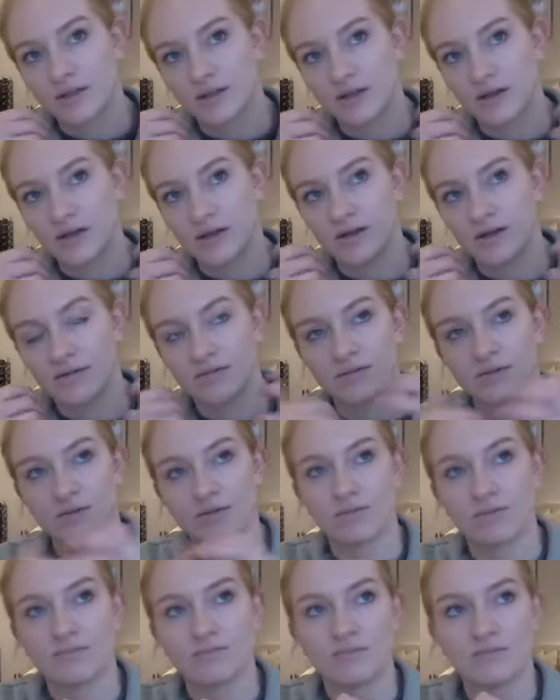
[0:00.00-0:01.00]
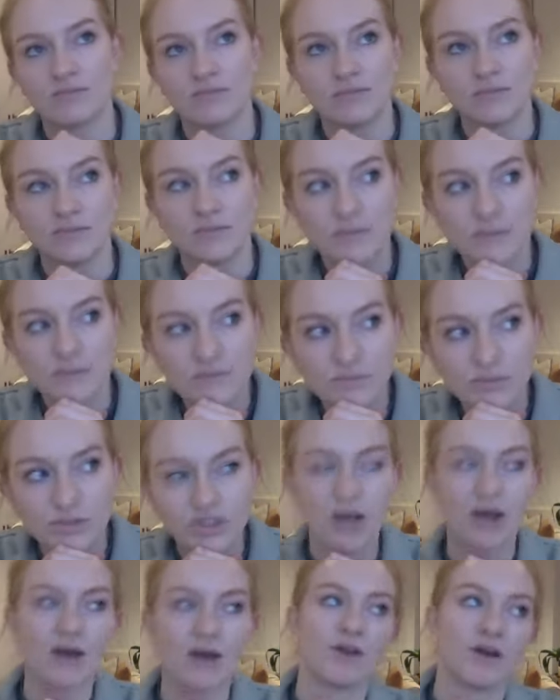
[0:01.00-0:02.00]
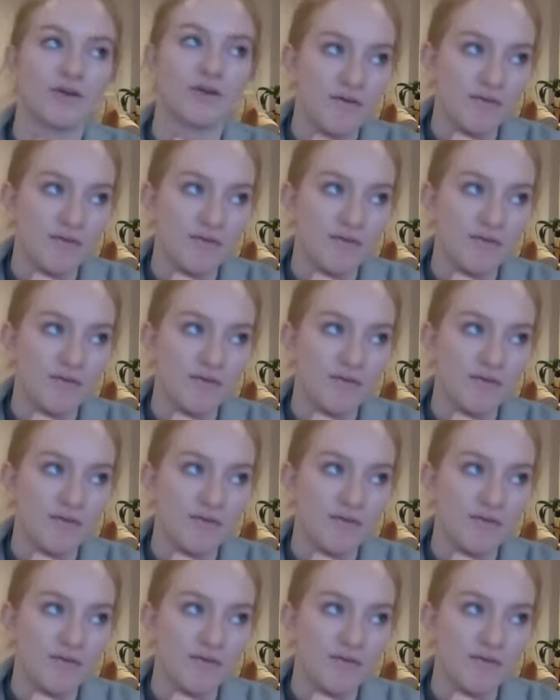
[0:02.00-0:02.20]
we don't have enough